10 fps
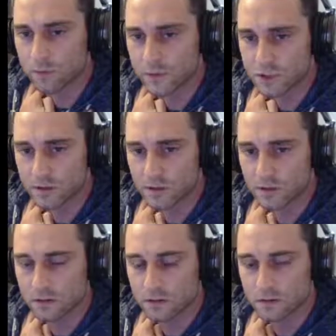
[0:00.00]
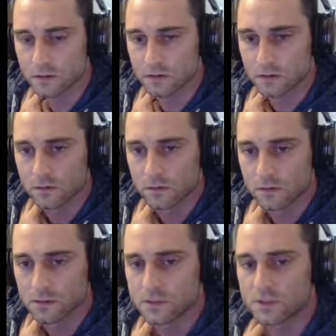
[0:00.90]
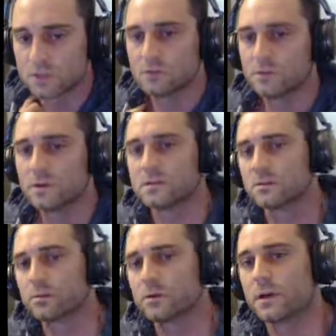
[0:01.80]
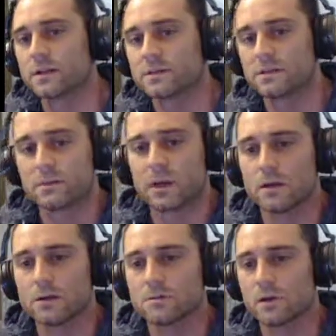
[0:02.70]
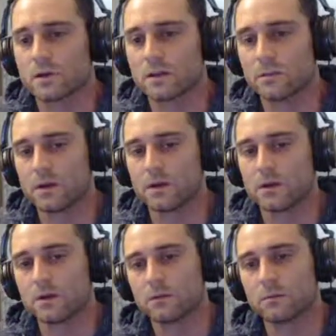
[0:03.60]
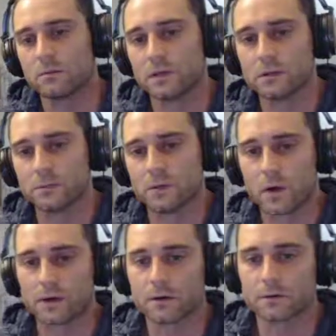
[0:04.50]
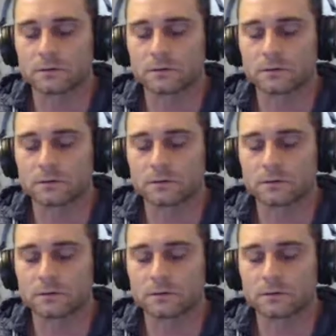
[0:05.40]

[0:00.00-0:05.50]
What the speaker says: chilling. At least he should be. He's like pretty ICM cage, but he may be a little bit wider.